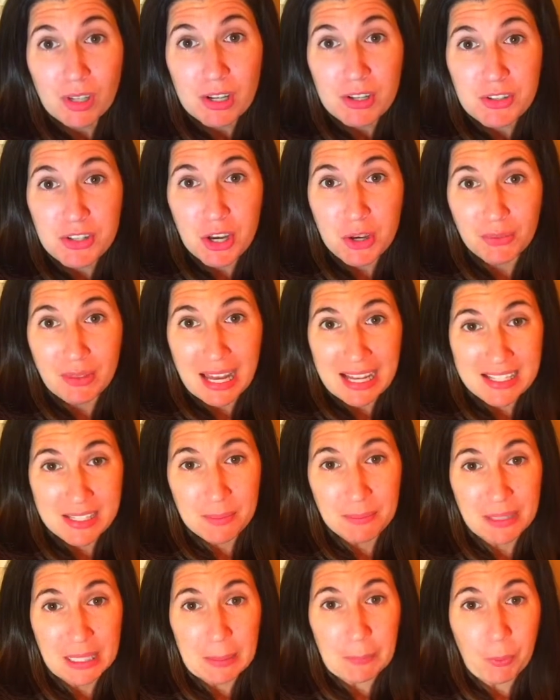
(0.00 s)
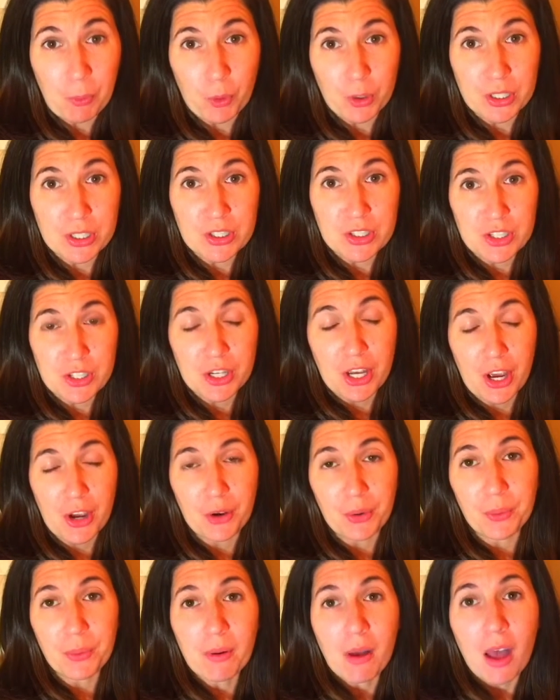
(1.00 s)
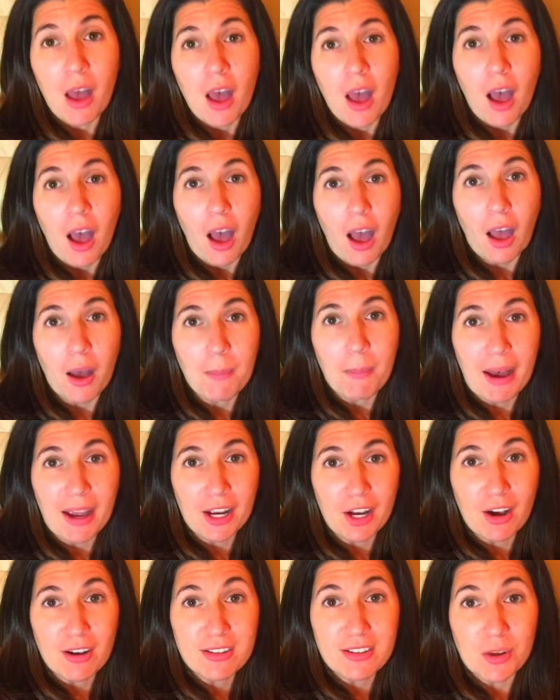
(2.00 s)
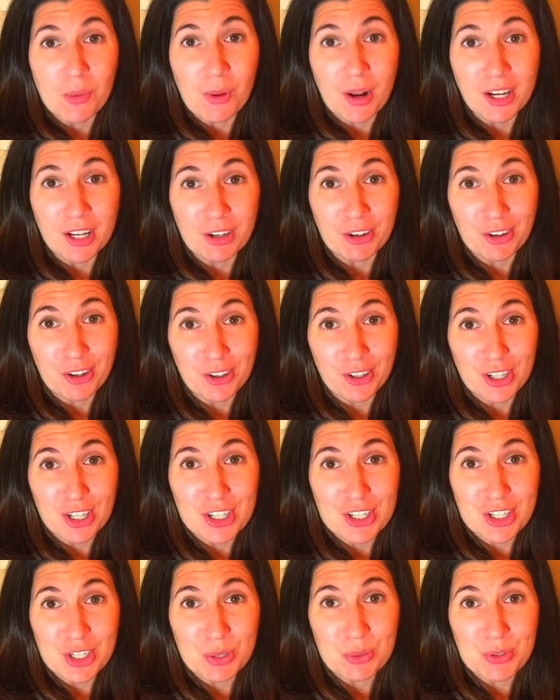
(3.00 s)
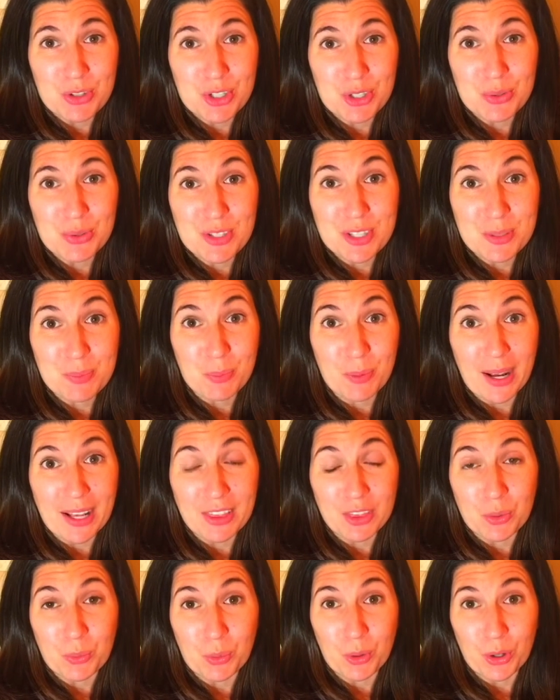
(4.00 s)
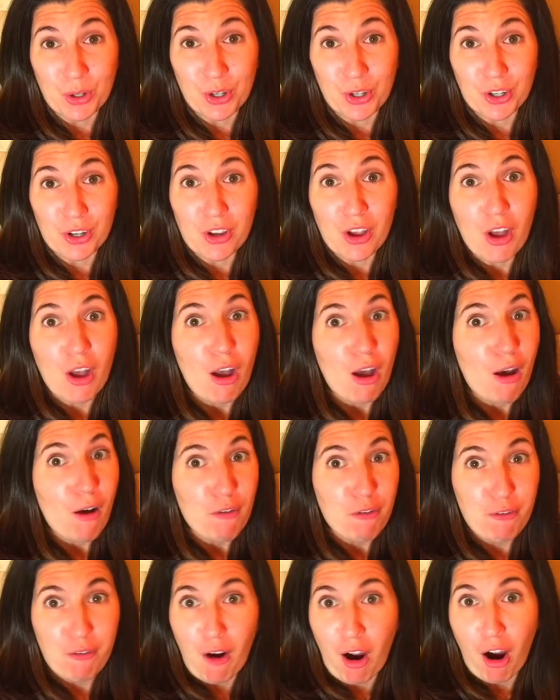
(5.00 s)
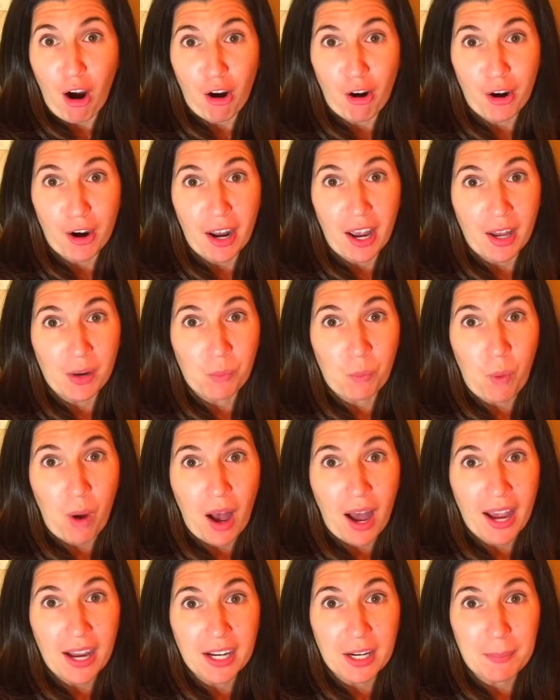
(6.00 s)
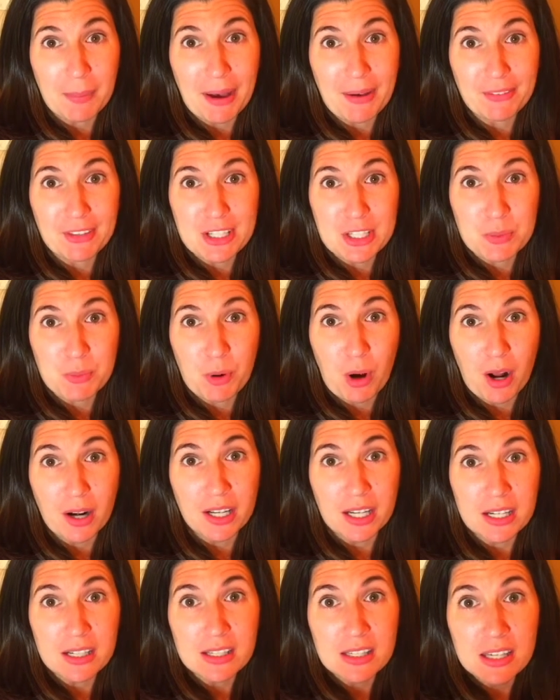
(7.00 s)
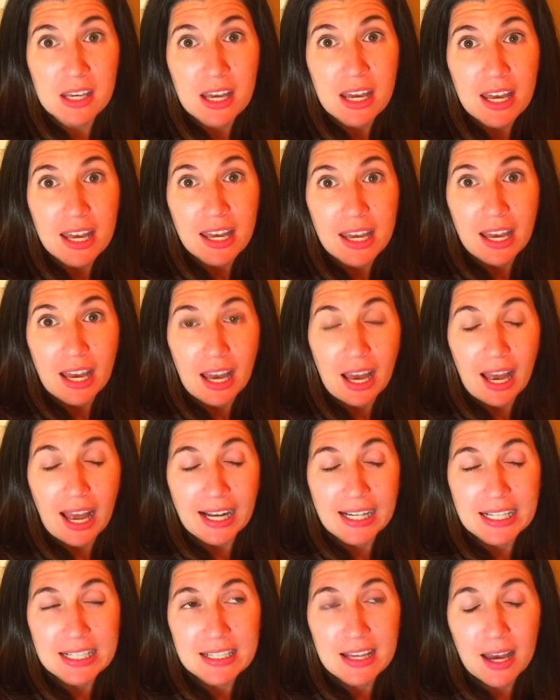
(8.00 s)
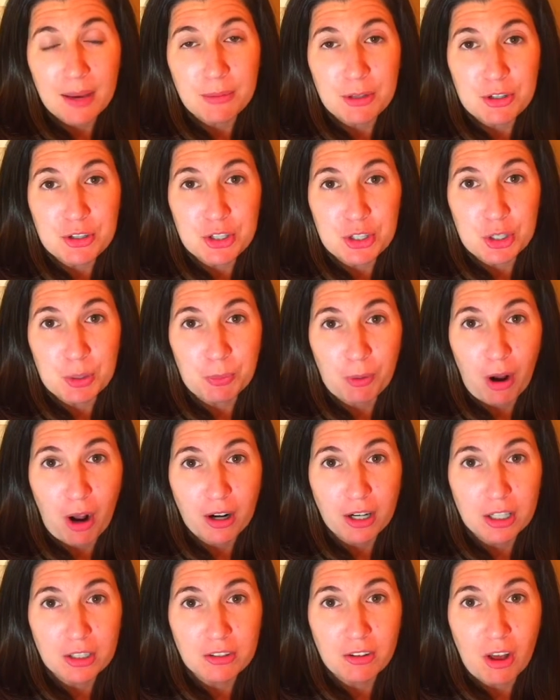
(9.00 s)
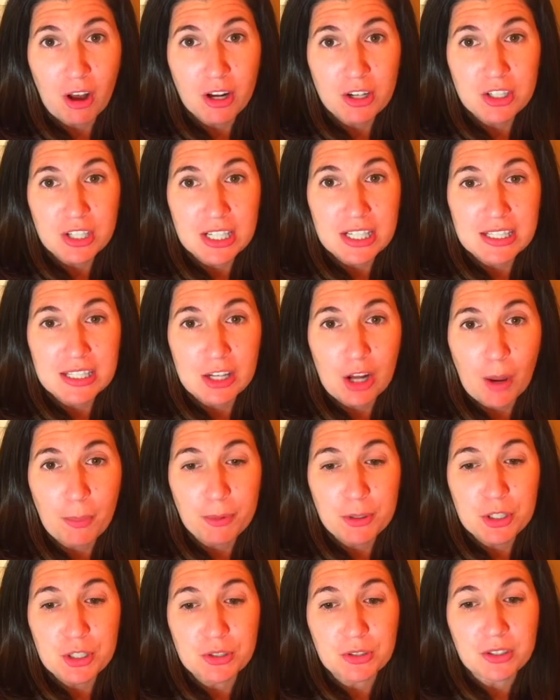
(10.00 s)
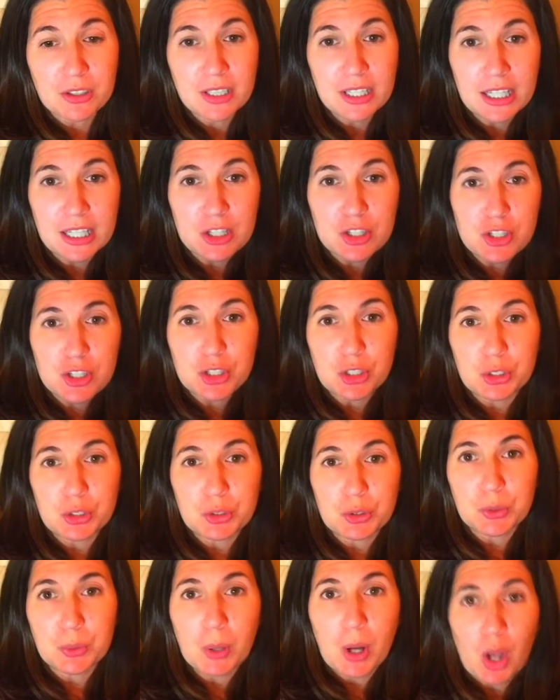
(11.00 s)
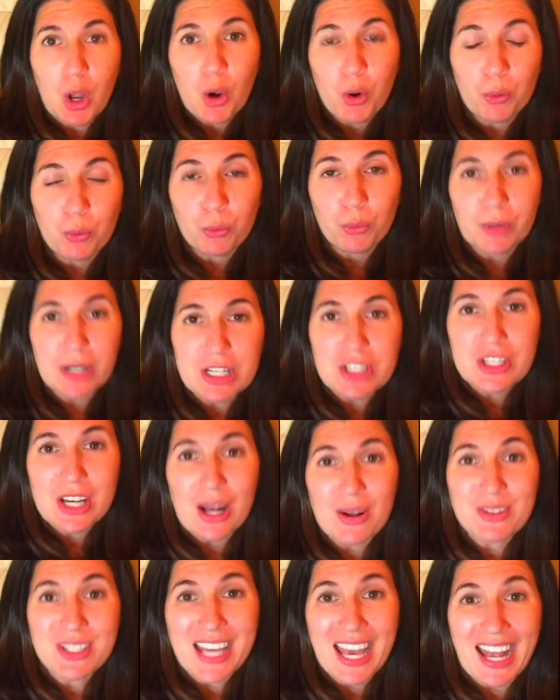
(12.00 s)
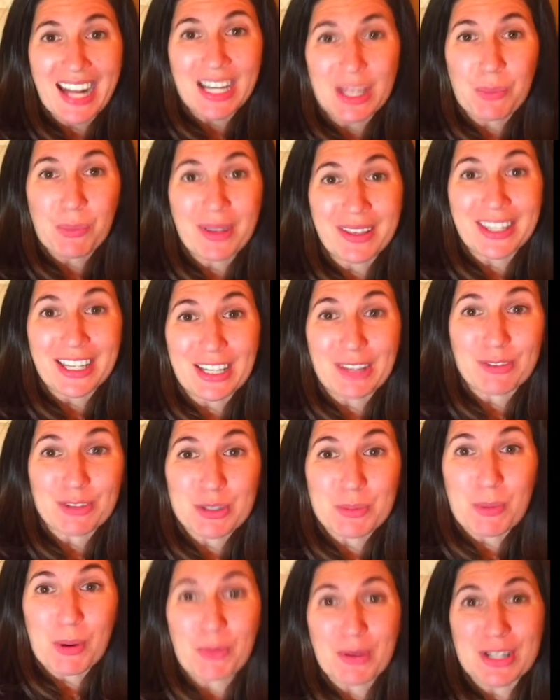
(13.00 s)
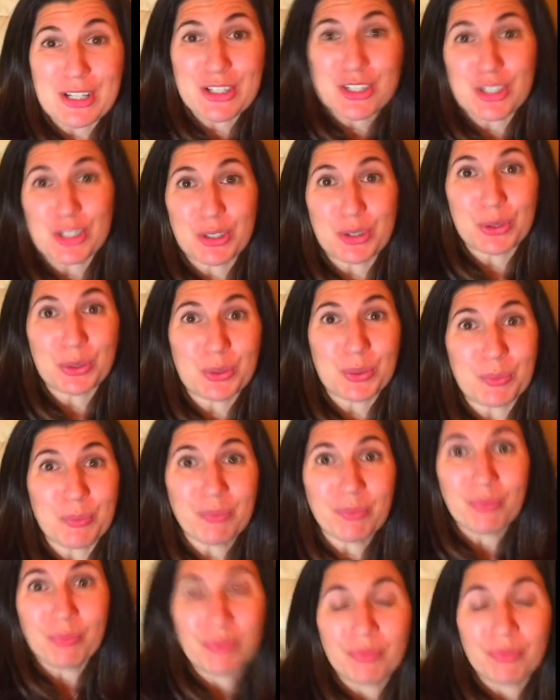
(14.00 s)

So that's something important to know. Um, I also want to encourage you to spread the word far and wide about this product. Anytime there's a new product launch, it's an opportunity to reach out to anyone that you've spoken to,